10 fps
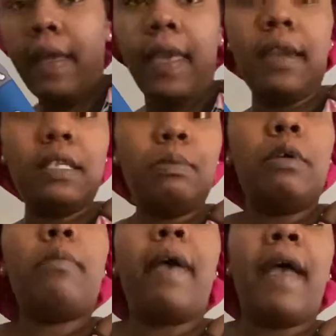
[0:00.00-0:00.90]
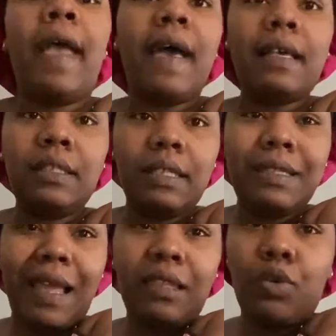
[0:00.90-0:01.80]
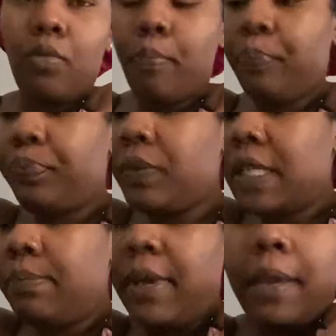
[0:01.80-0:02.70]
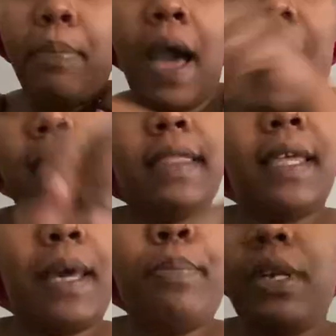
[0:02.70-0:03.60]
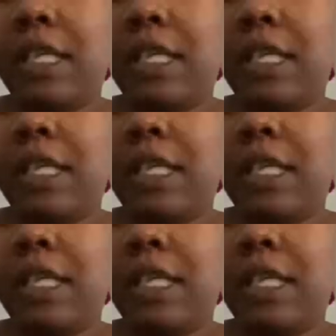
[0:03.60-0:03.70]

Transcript: And his book bag has this like little, this big pocket that I put